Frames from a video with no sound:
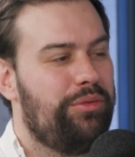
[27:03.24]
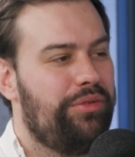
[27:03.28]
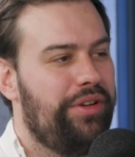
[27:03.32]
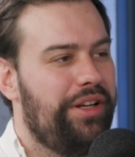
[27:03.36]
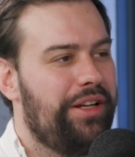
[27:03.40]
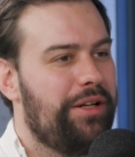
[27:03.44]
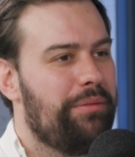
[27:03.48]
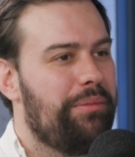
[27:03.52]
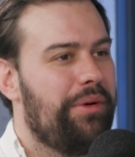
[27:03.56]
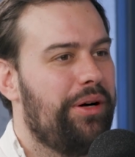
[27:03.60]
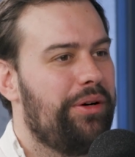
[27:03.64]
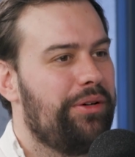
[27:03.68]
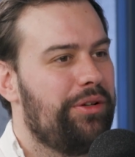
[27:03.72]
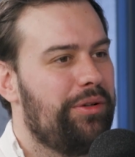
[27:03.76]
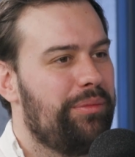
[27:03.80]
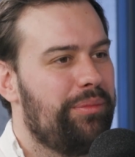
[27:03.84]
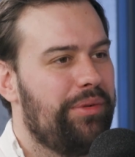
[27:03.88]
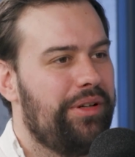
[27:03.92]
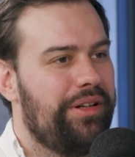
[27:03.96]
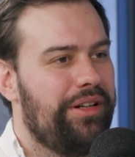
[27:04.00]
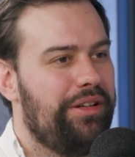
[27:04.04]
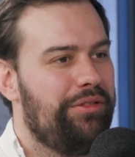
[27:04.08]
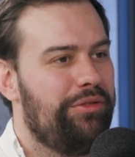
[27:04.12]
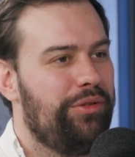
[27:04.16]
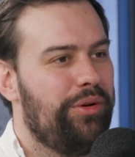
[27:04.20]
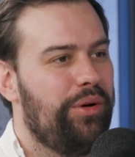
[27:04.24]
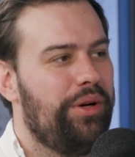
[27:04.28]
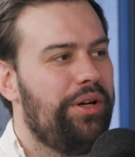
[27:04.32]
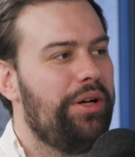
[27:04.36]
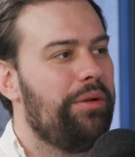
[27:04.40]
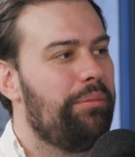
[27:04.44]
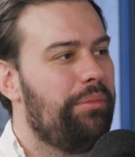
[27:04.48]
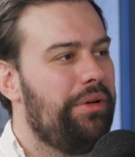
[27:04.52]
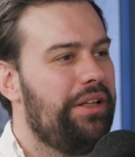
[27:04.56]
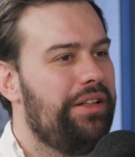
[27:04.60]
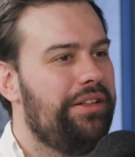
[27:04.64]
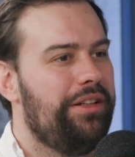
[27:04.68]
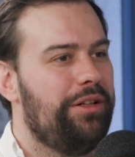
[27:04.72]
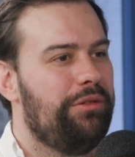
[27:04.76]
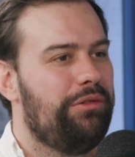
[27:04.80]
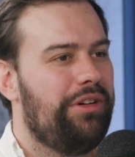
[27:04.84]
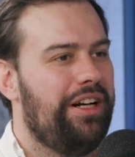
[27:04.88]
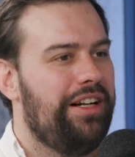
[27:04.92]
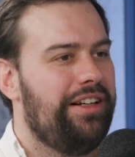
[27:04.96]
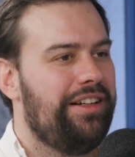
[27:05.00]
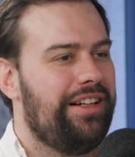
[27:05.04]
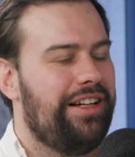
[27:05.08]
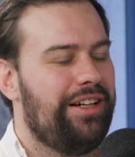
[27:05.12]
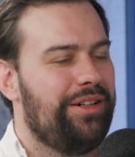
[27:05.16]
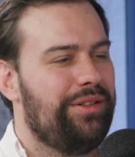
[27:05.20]
think about it. But if you're in a building
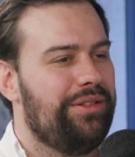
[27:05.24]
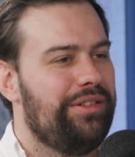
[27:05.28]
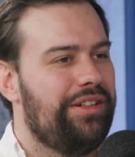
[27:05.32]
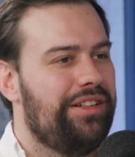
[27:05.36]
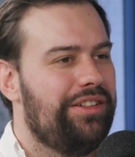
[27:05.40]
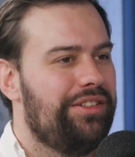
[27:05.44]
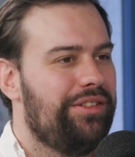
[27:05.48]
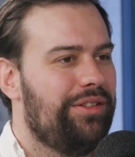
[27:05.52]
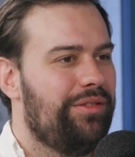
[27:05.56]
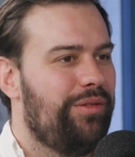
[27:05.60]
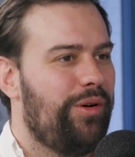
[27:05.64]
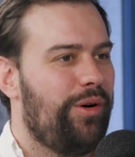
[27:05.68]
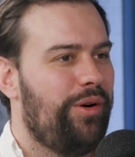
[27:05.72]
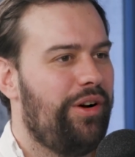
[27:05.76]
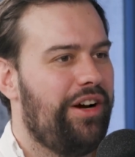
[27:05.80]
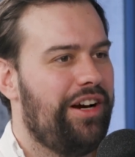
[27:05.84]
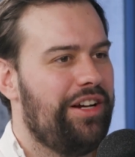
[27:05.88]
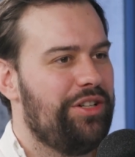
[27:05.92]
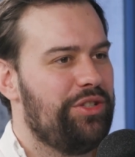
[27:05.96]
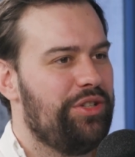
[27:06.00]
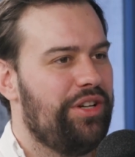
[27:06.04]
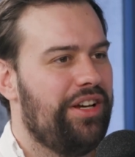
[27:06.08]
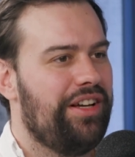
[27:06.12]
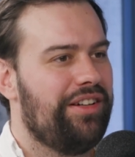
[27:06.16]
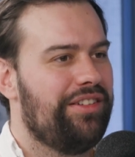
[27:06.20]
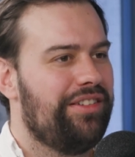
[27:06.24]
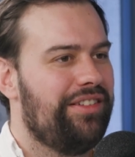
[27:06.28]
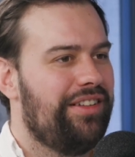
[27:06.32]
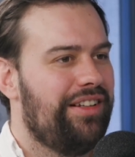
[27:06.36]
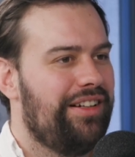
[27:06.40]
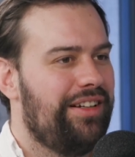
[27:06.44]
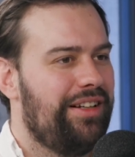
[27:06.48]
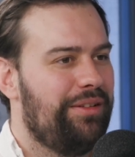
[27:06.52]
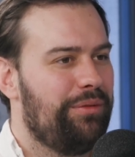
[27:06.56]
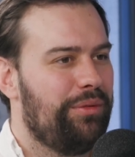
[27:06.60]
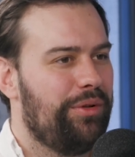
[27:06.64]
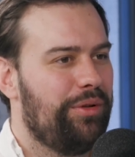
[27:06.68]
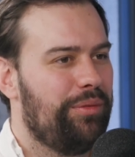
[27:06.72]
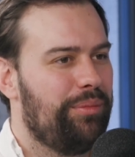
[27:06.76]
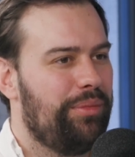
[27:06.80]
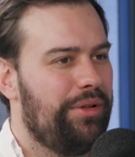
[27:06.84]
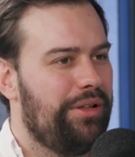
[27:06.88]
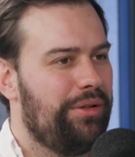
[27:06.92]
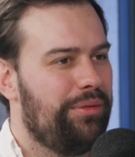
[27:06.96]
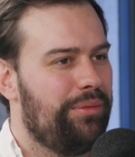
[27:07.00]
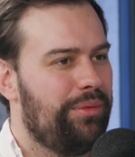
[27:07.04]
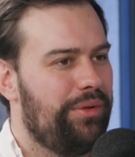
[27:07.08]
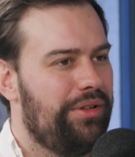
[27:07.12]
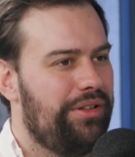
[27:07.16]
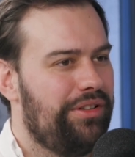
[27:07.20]
right now, there's a very high chance that it was
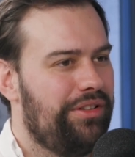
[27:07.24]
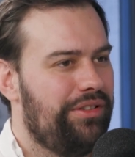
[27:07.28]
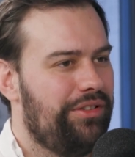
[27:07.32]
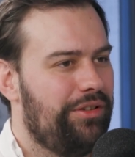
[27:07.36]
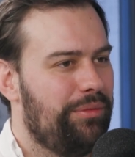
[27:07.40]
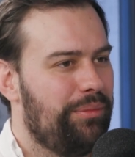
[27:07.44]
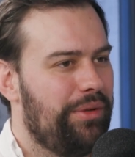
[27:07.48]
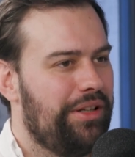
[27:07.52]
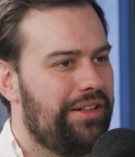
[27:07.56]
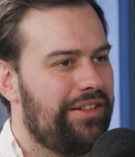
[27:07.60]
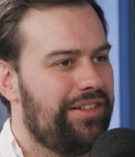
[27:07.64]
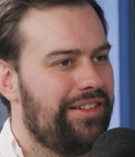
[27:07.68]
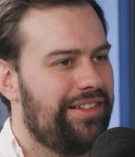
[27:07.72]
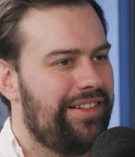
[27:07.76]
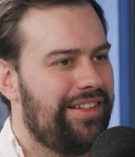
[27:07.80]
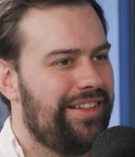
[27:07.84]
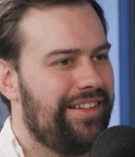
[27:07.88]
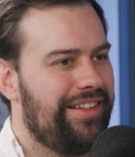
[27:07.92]
built with cement.